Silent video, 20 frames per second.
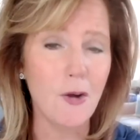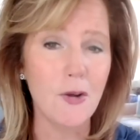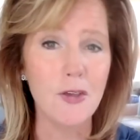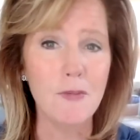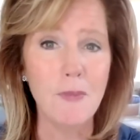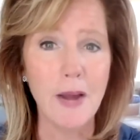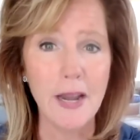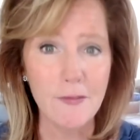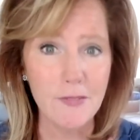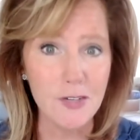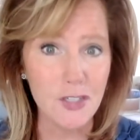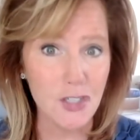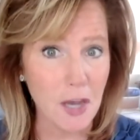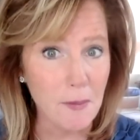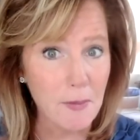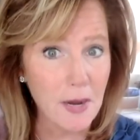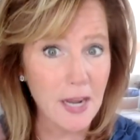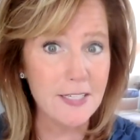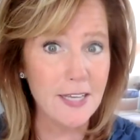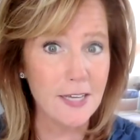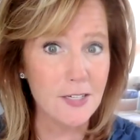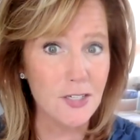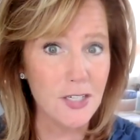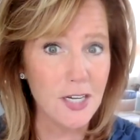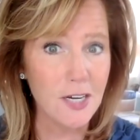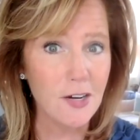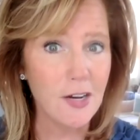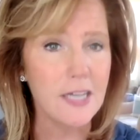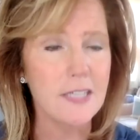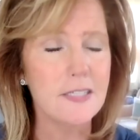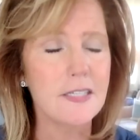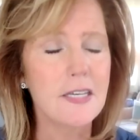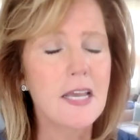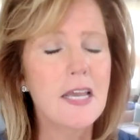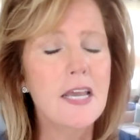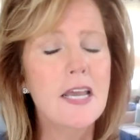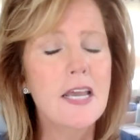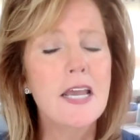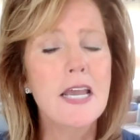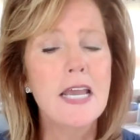You might have a Gemini Sagittarius.
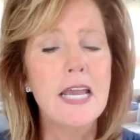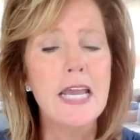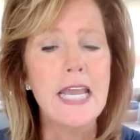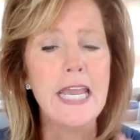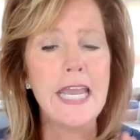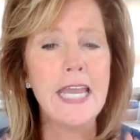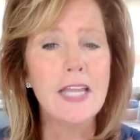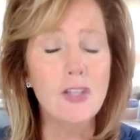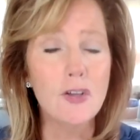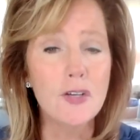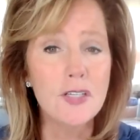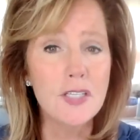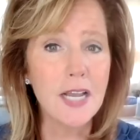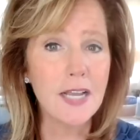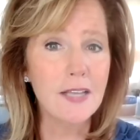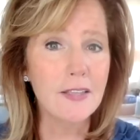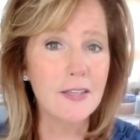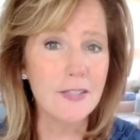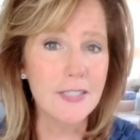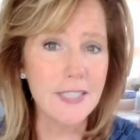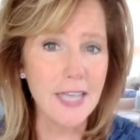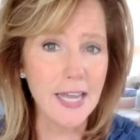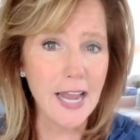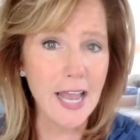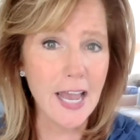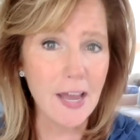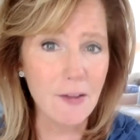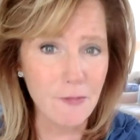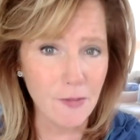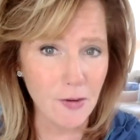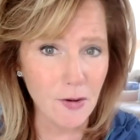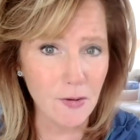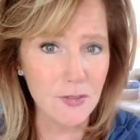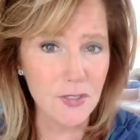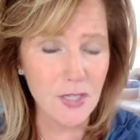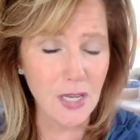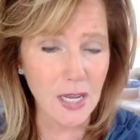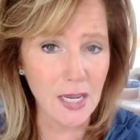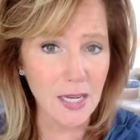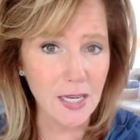It looks like a little set of
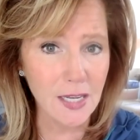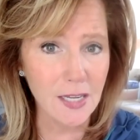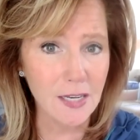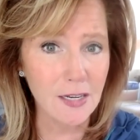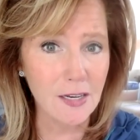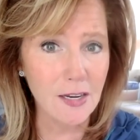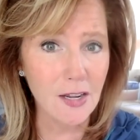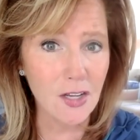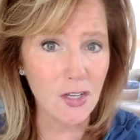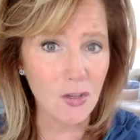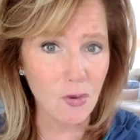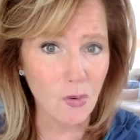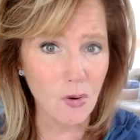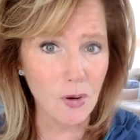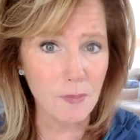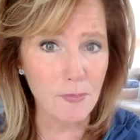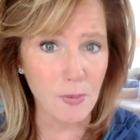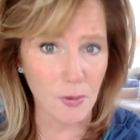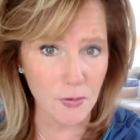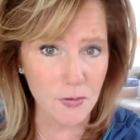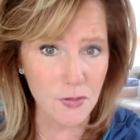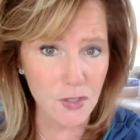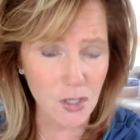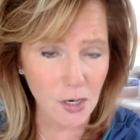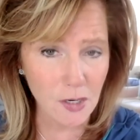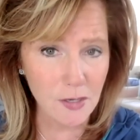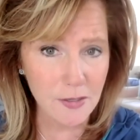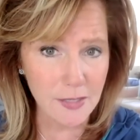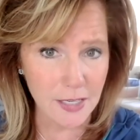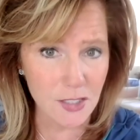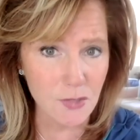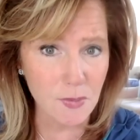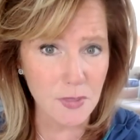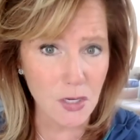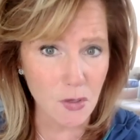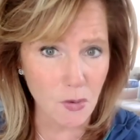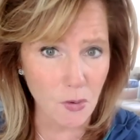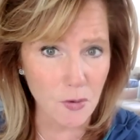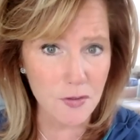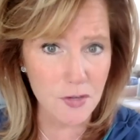headphones in your birth chart. That's what the
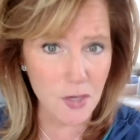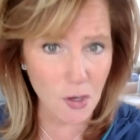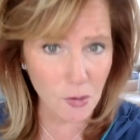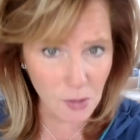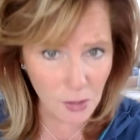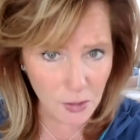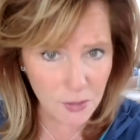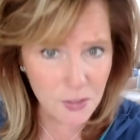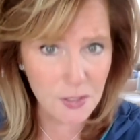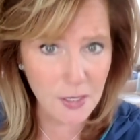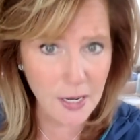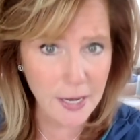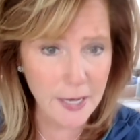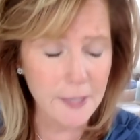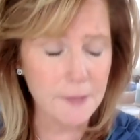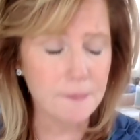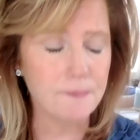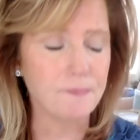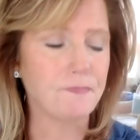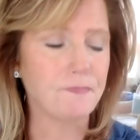North Node looks like.